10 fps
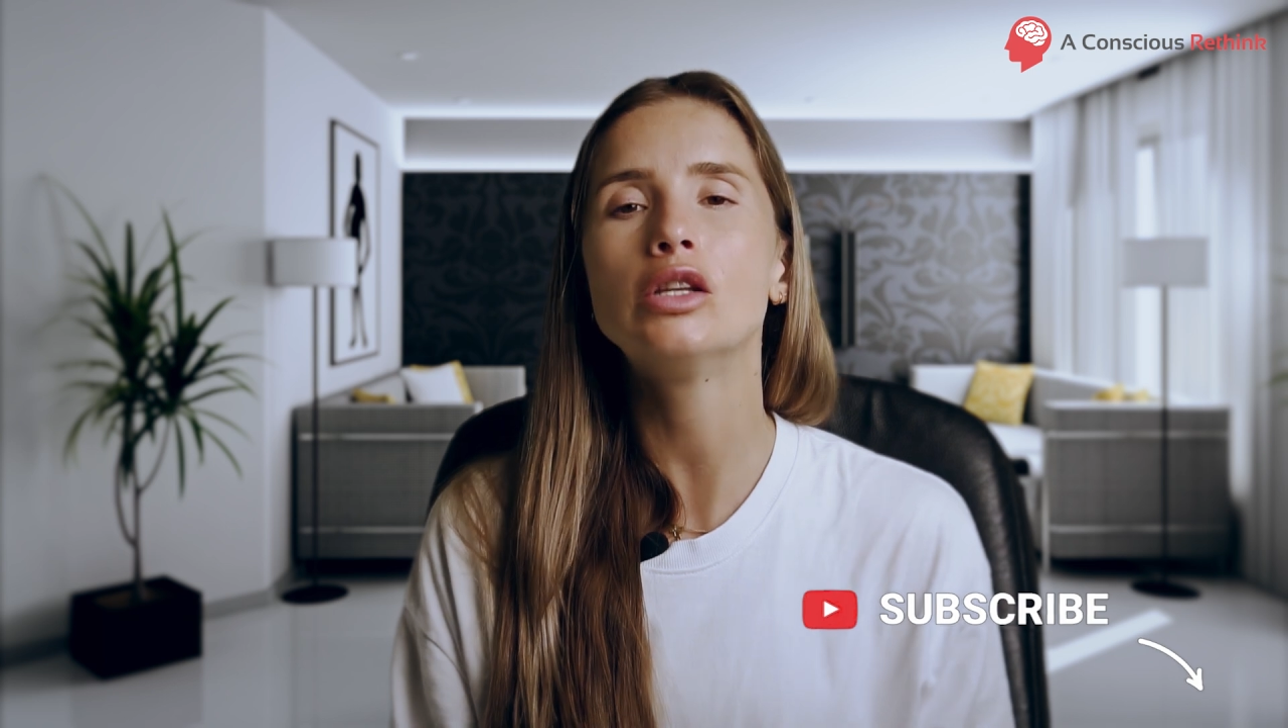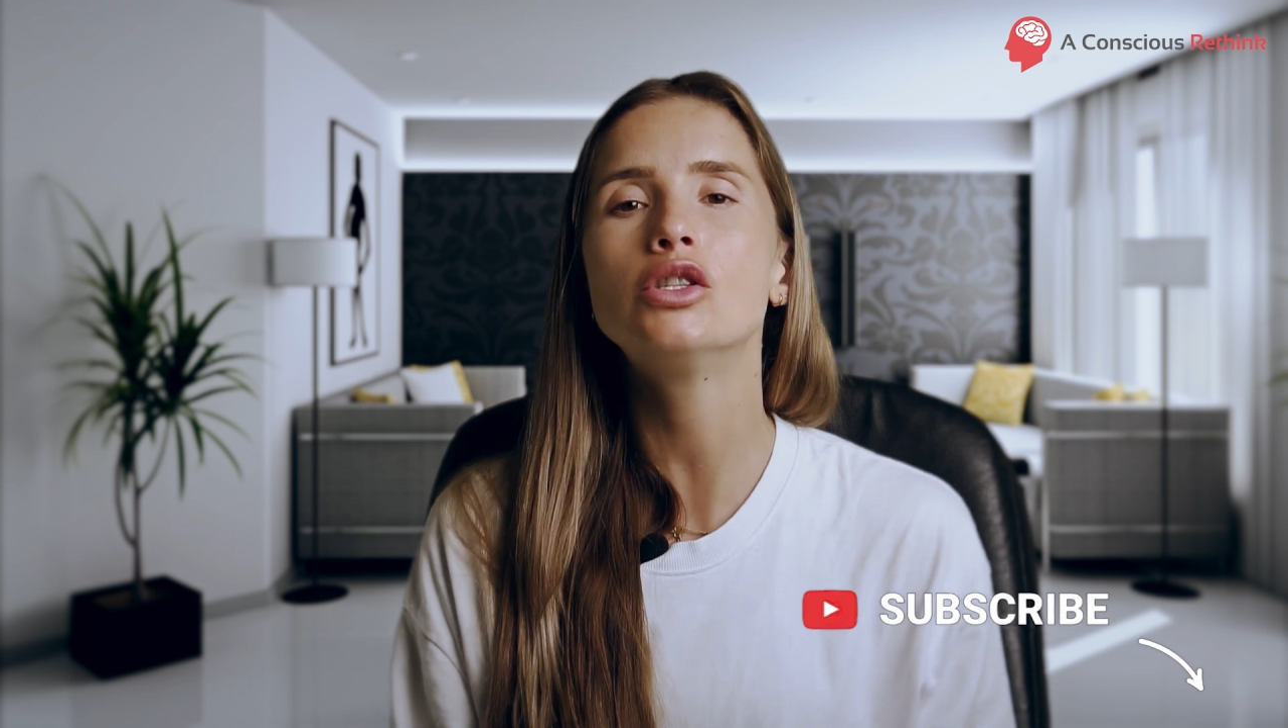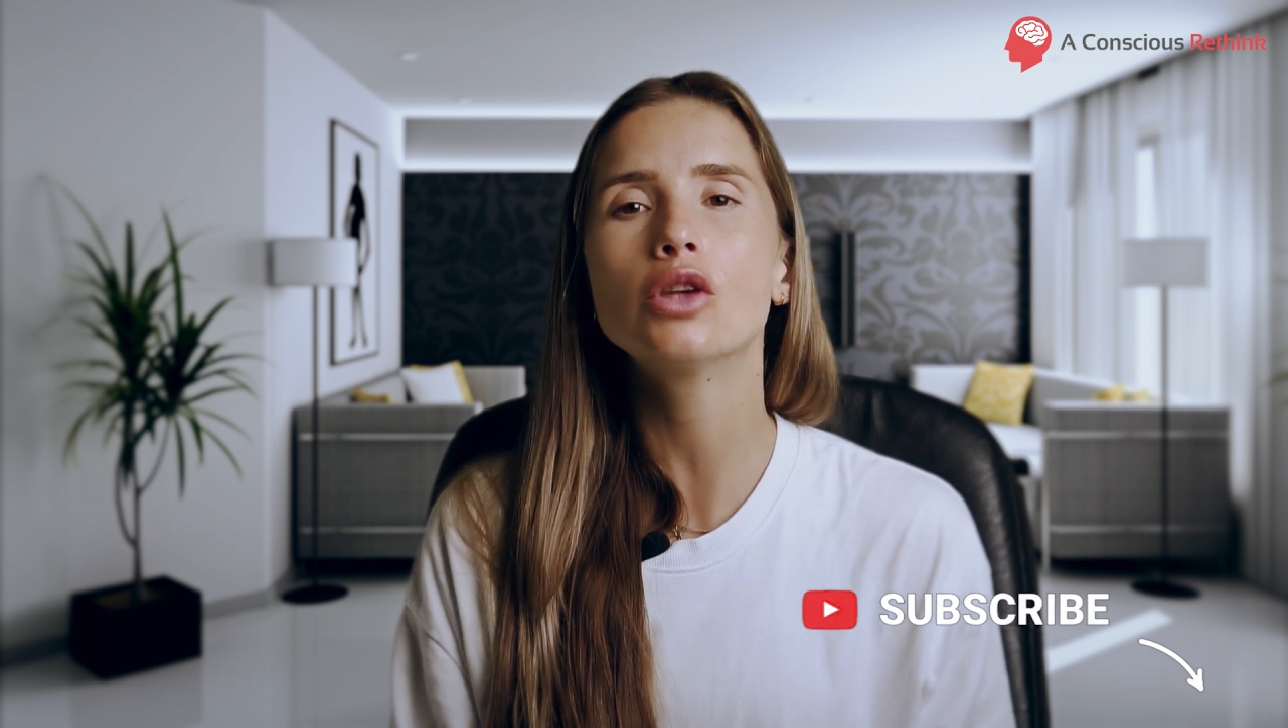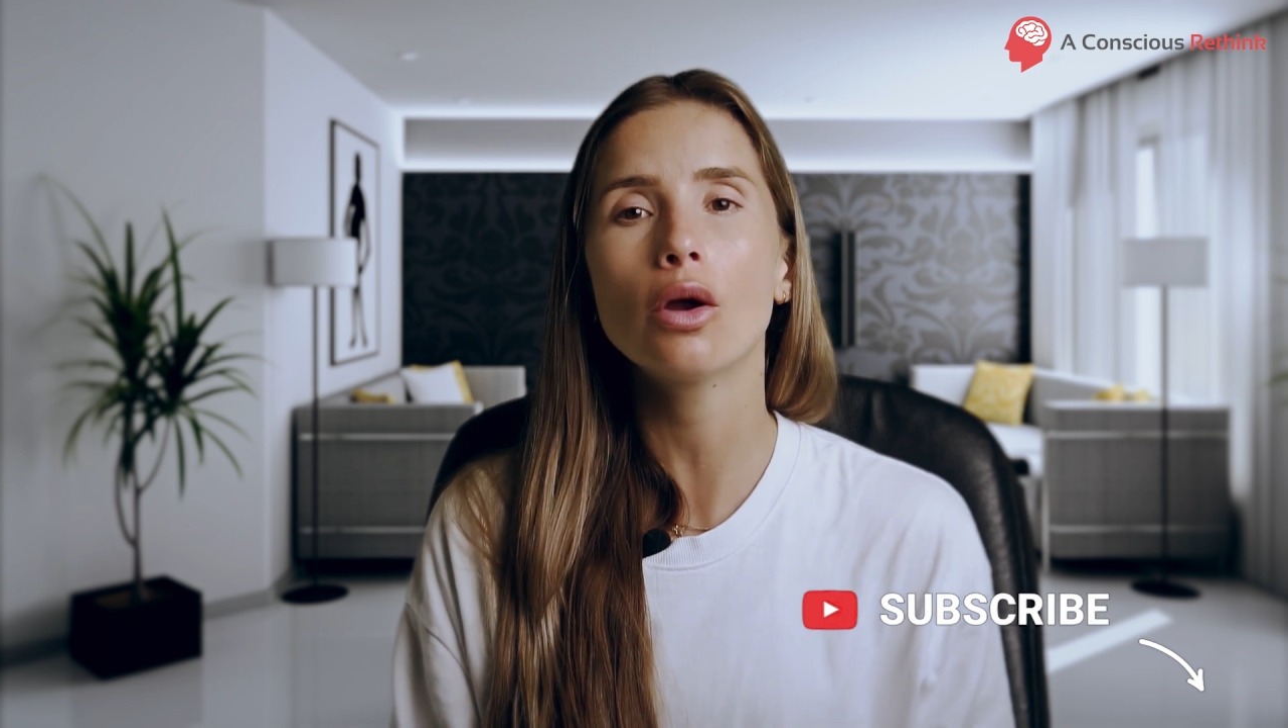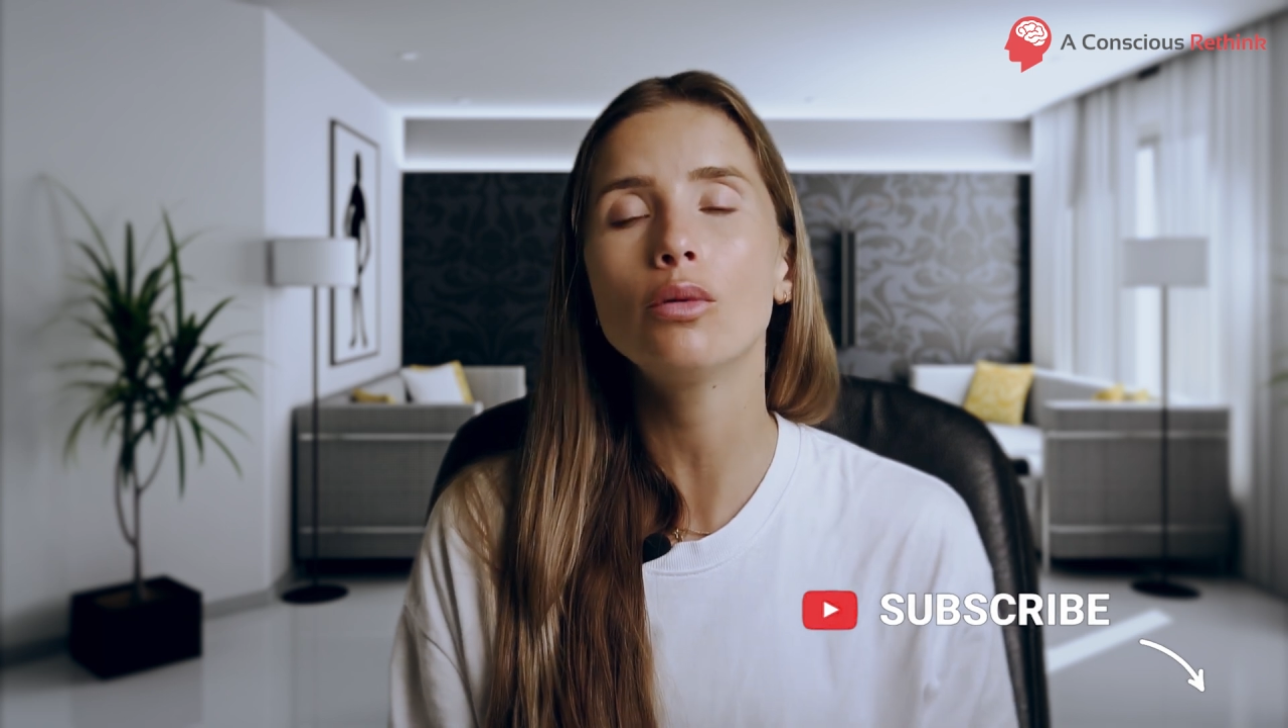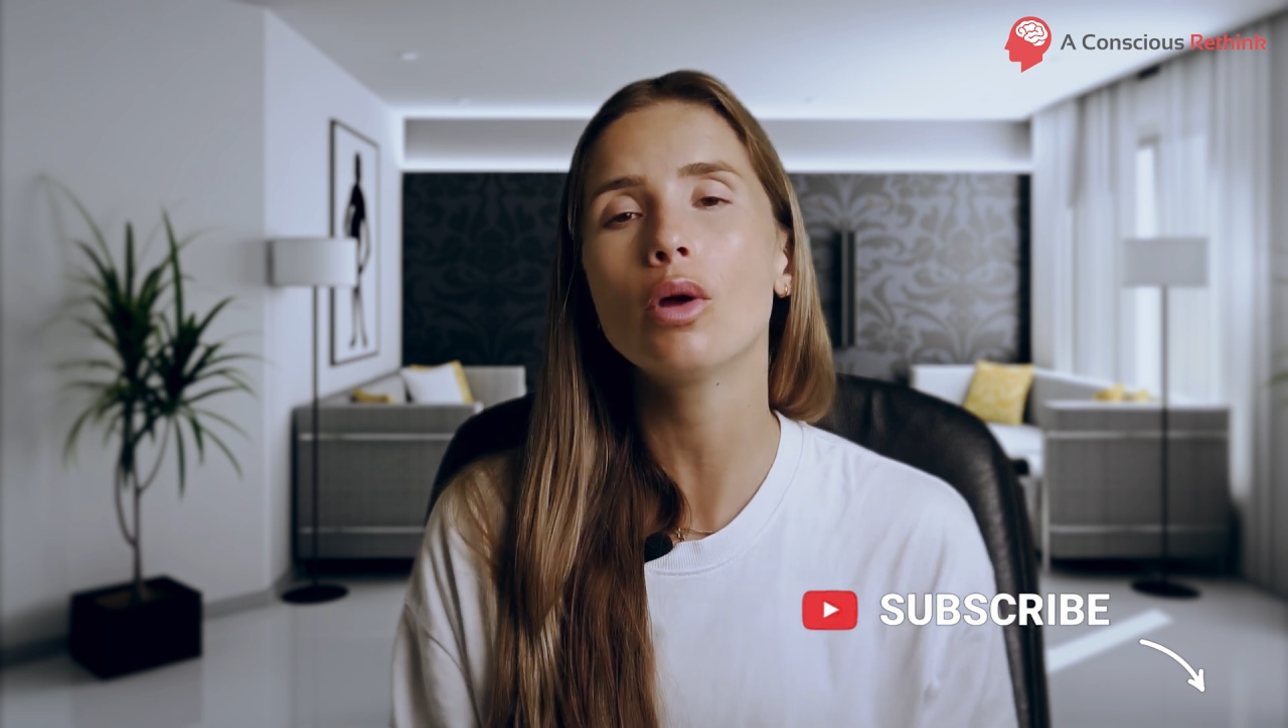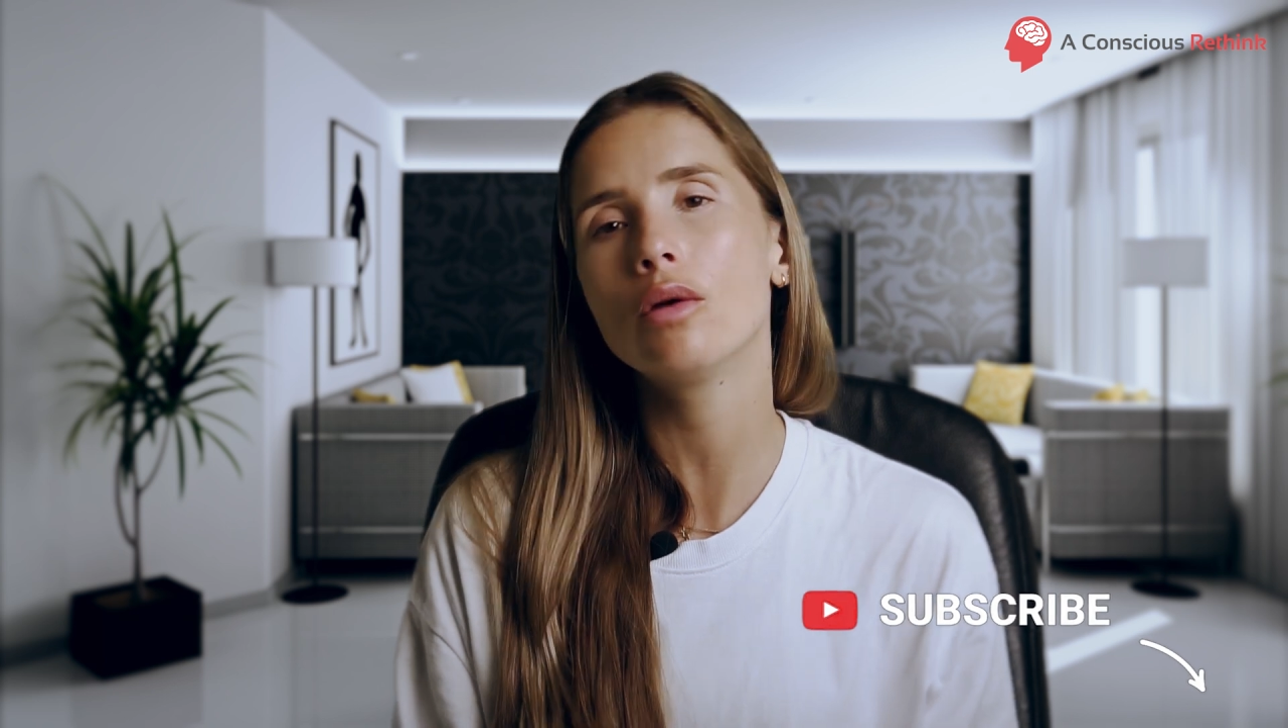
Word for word: and don't